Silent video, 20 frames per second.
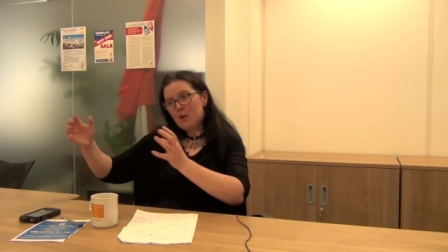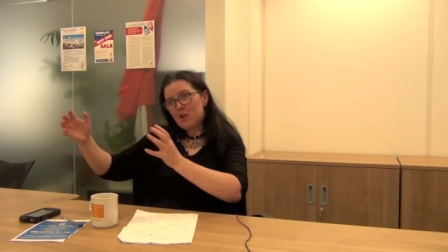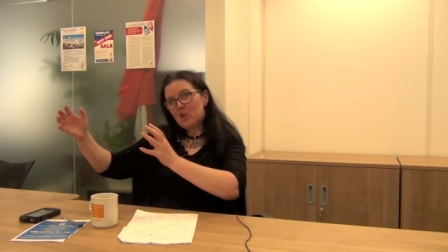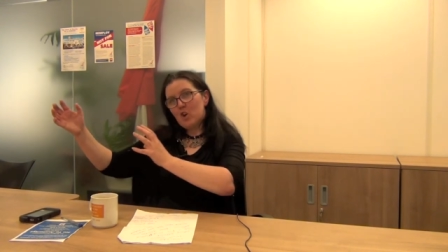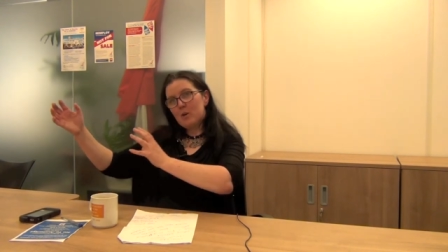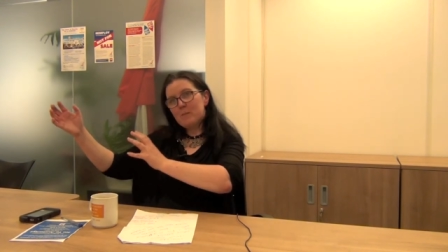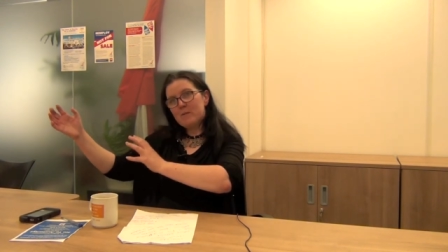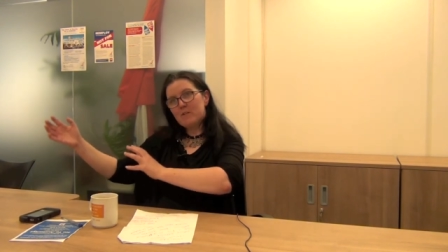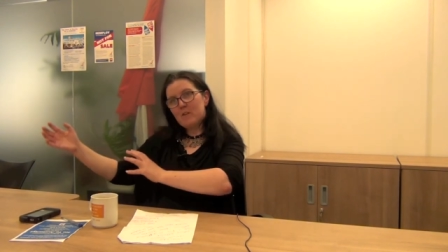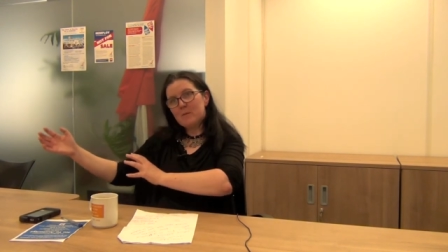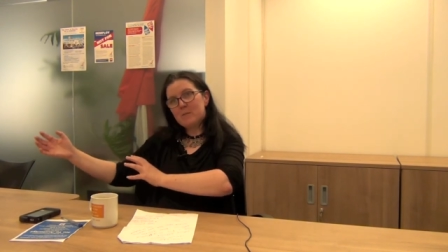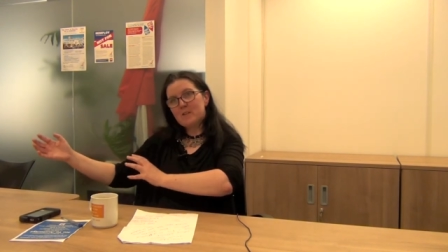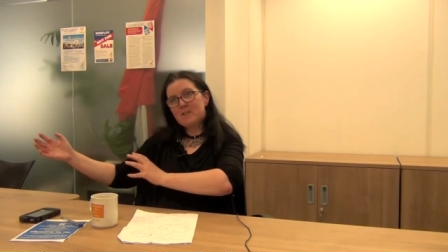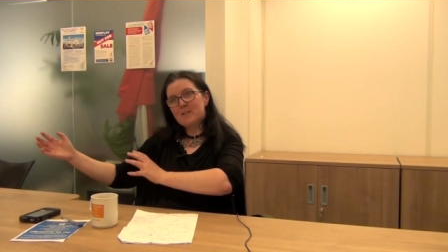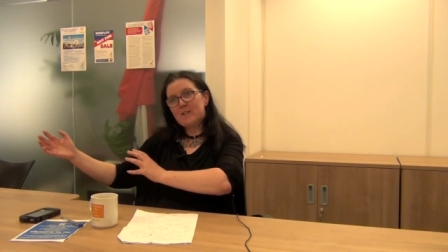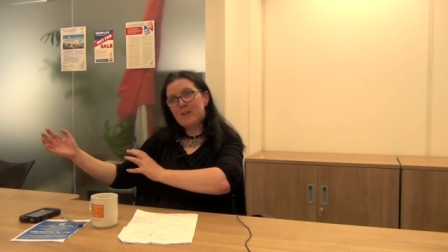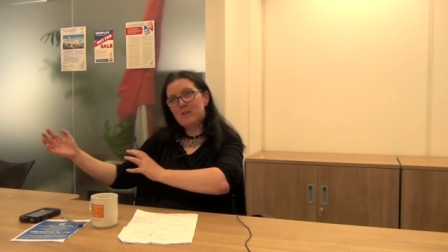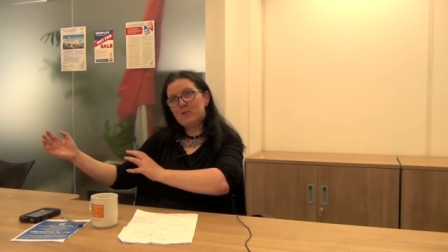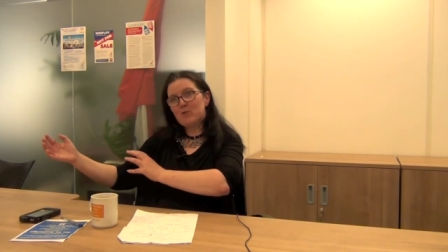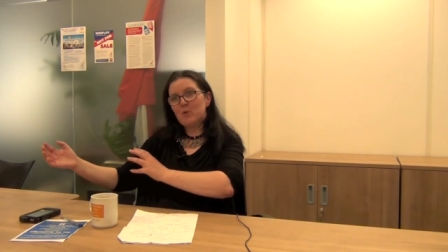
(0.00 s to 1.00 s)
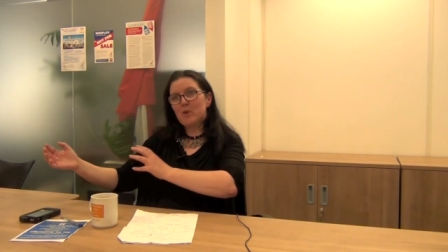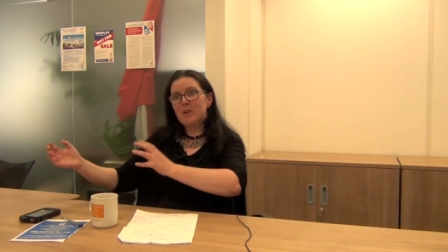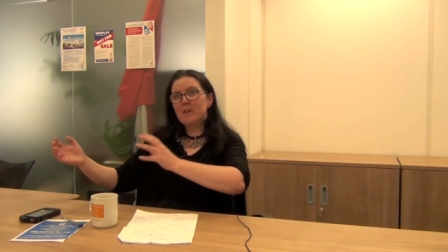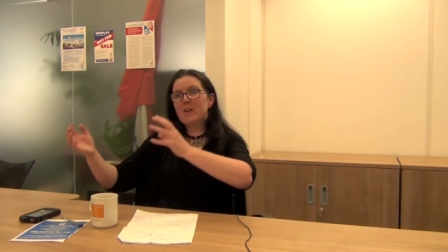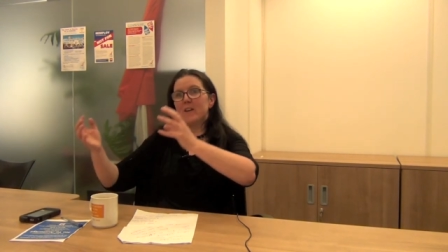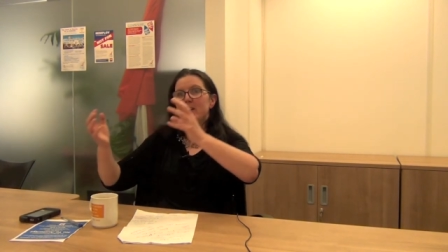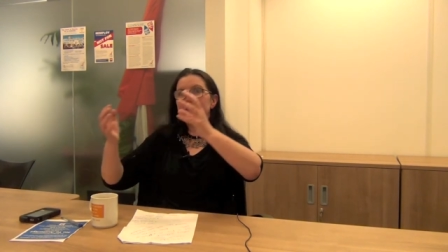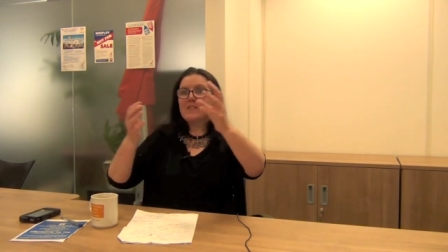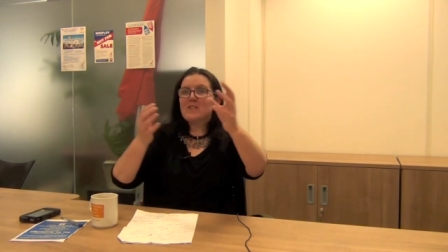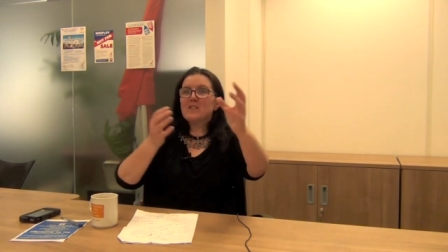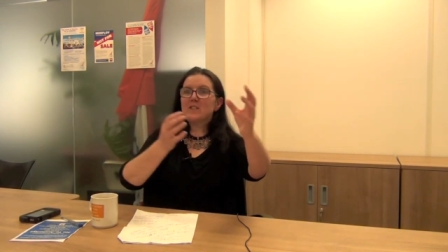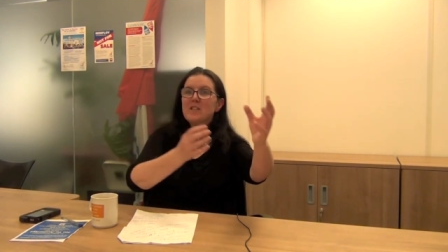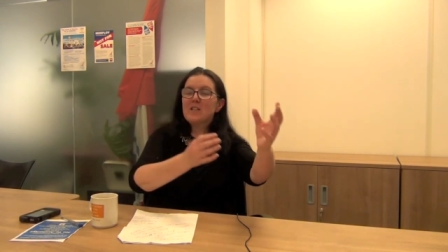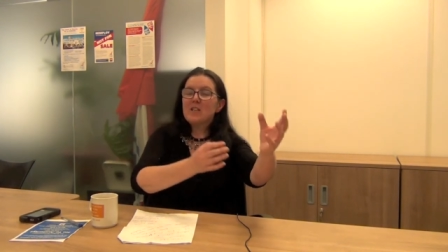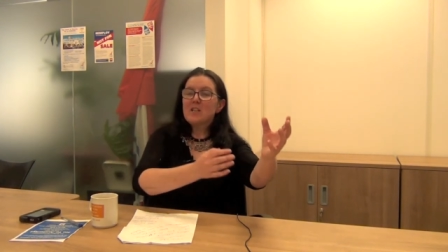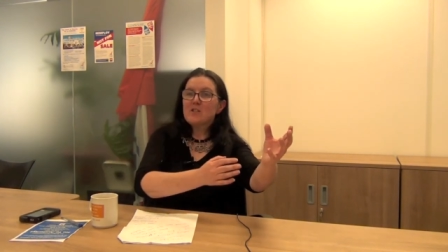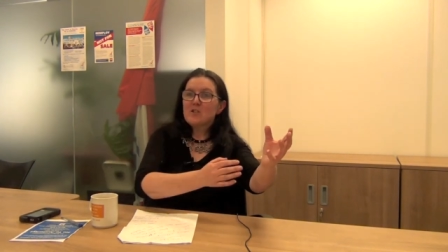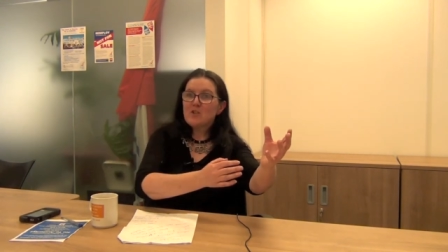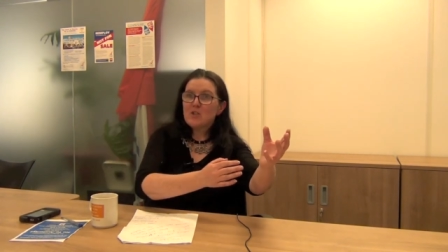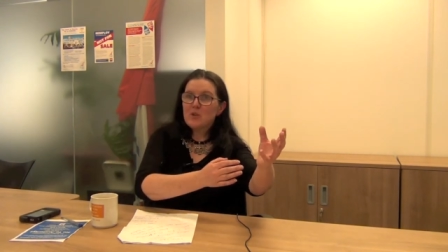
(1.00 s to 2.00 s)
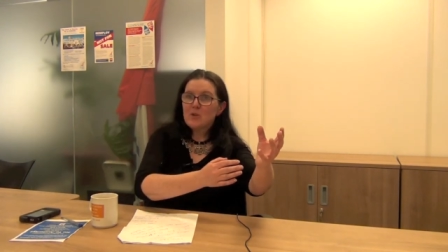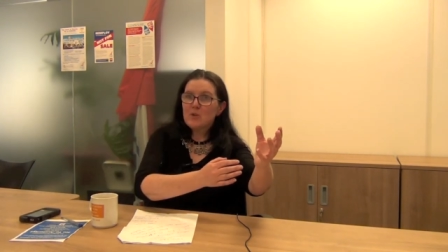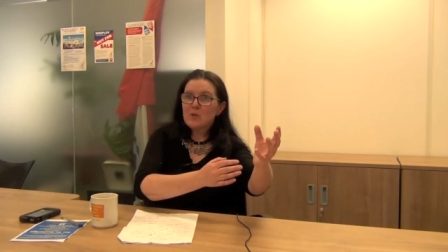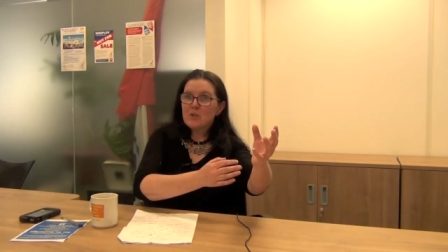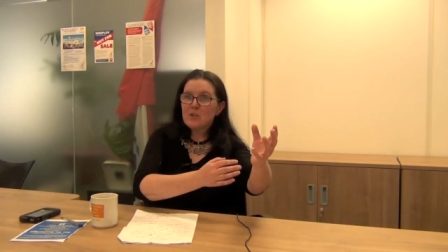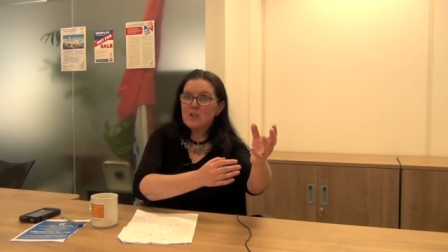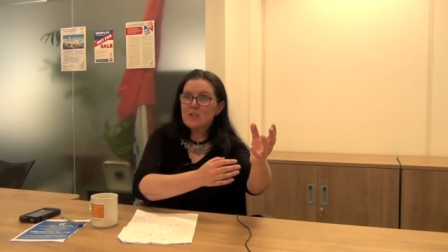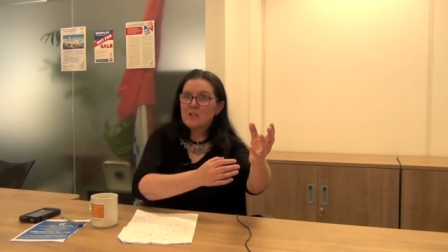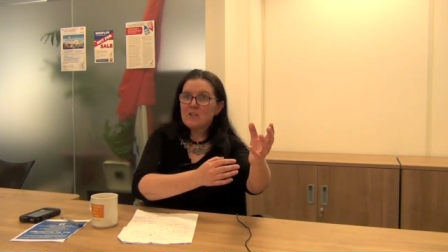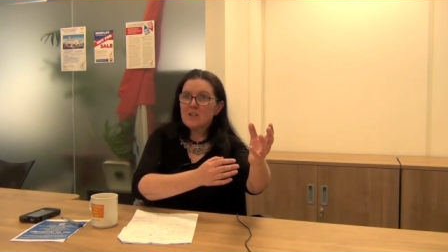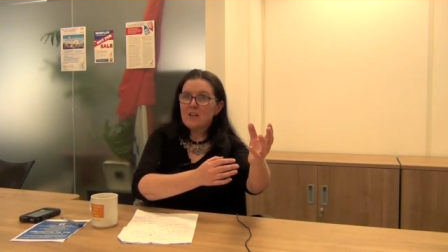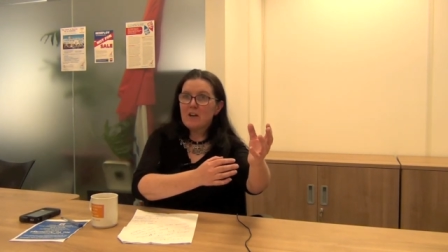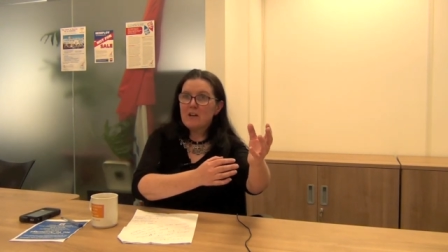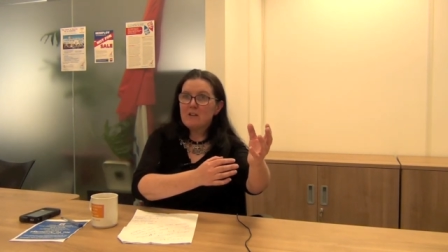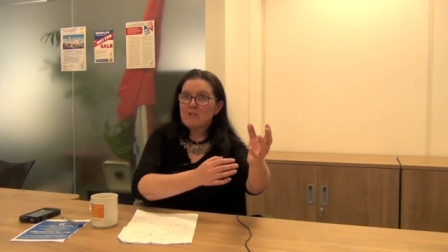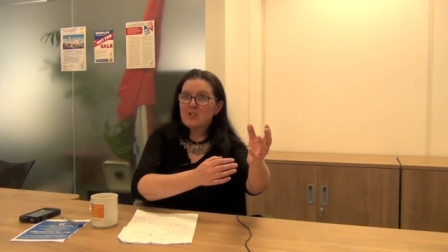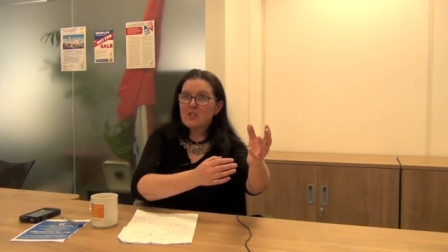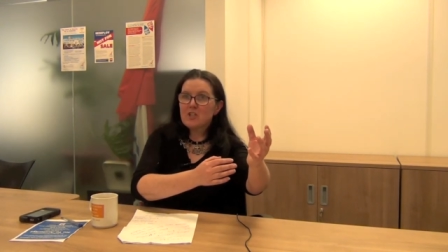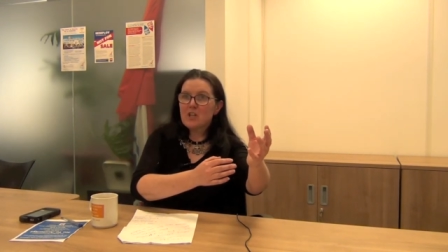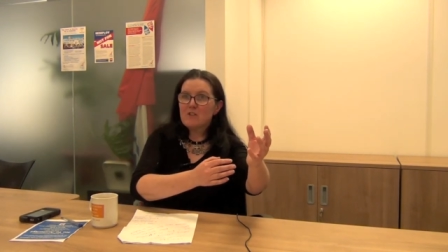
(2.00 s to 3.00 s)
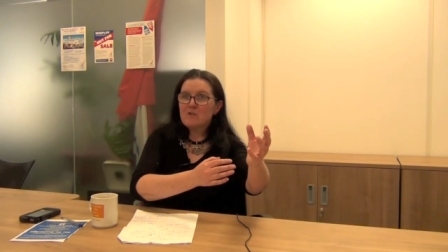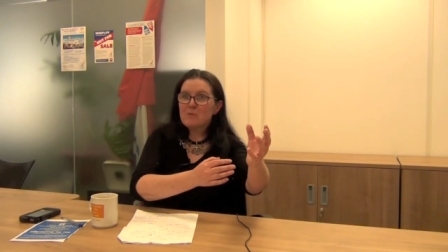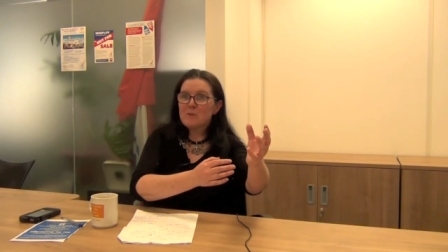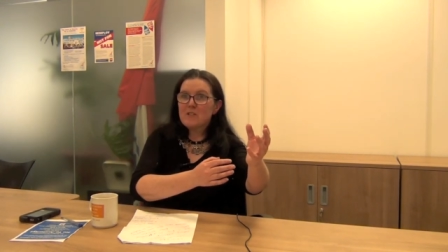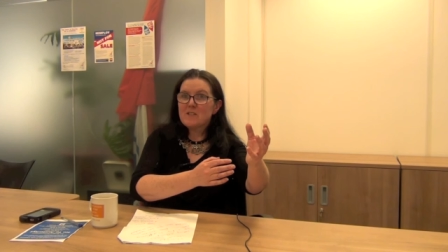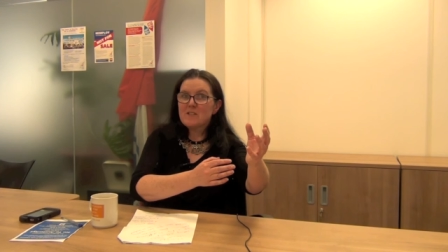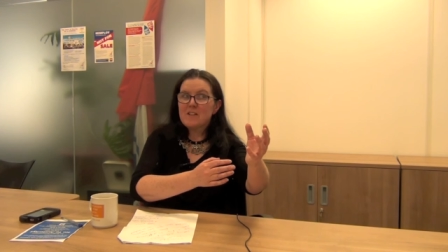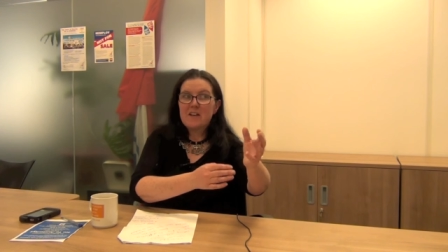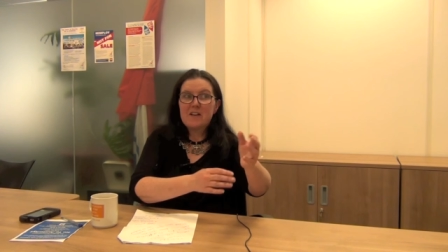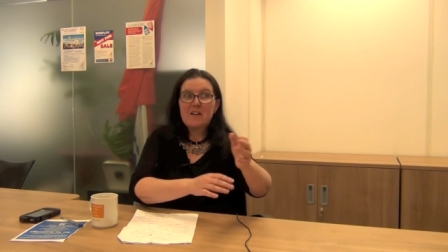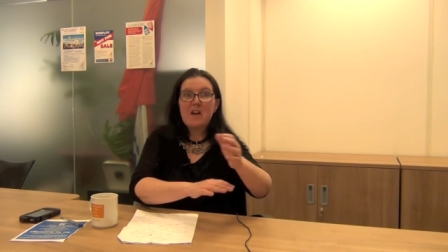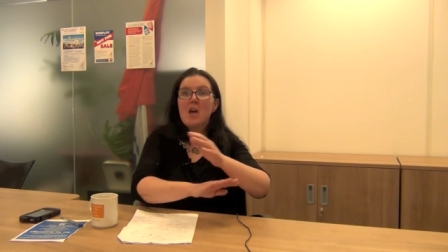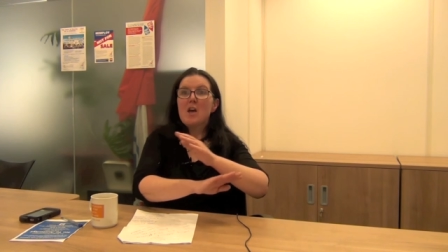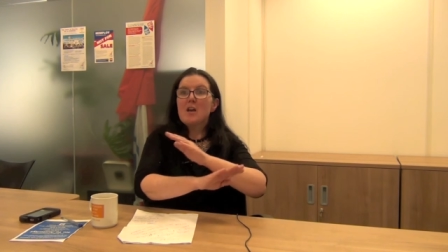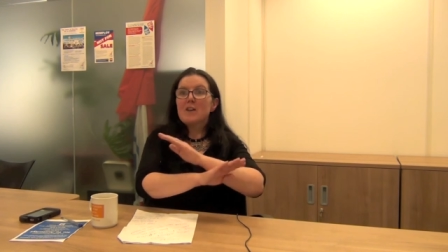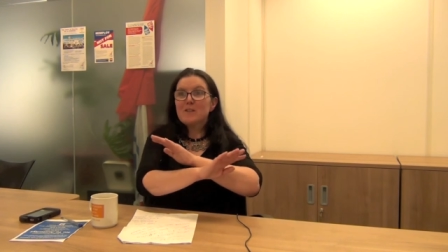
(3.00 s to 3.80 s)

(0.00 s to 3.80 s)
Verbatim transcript: coming from the southeast to the, the Irish government saying,